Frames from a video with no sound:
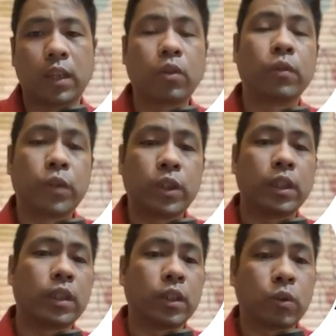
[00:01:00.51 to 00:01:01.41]
and convert
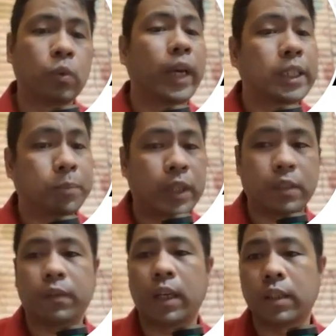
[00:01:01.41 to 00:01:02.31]
it into
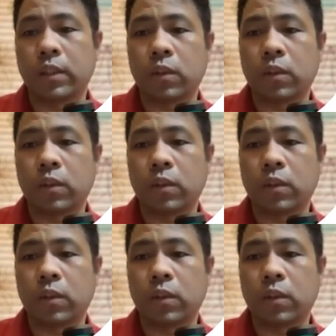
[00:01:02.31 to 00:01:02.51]
Express files.